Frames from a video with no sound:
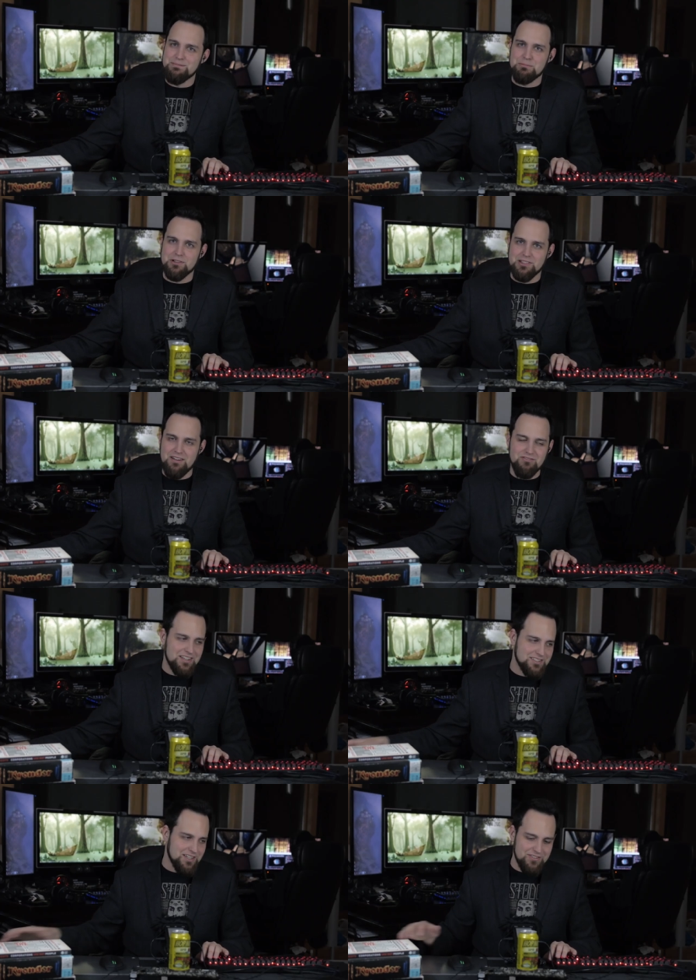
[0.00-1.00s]
Some people love
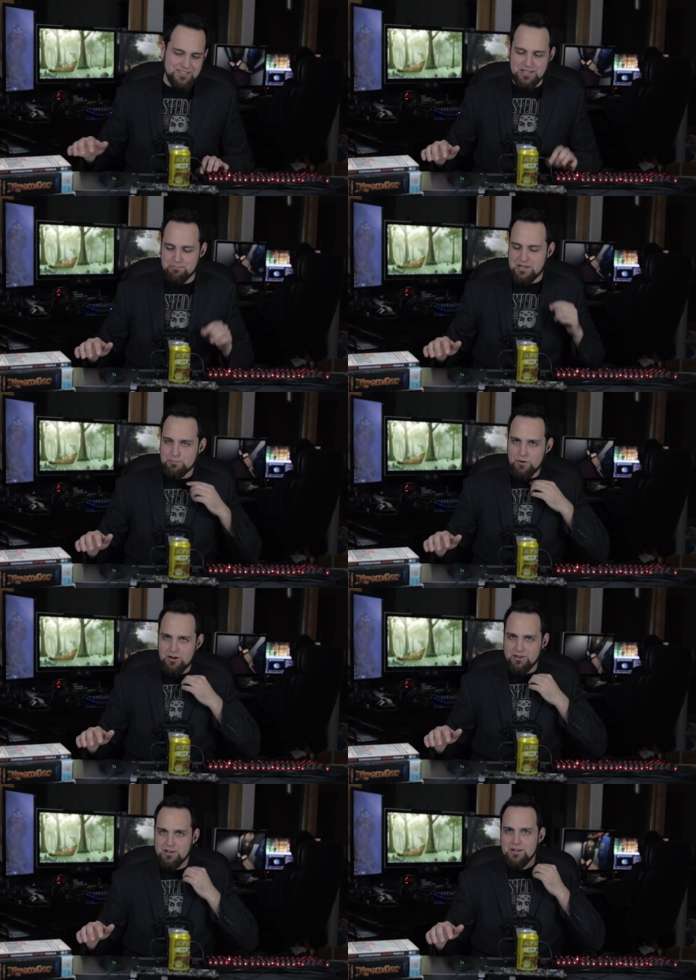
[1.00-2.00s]
that stuff. It's like the best
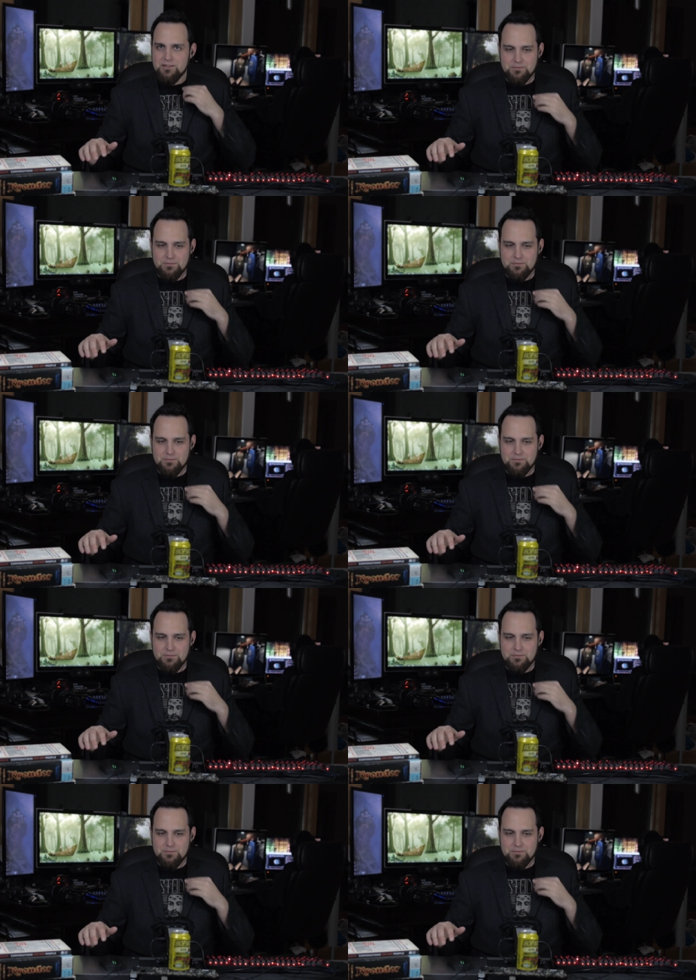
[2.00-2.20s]
part.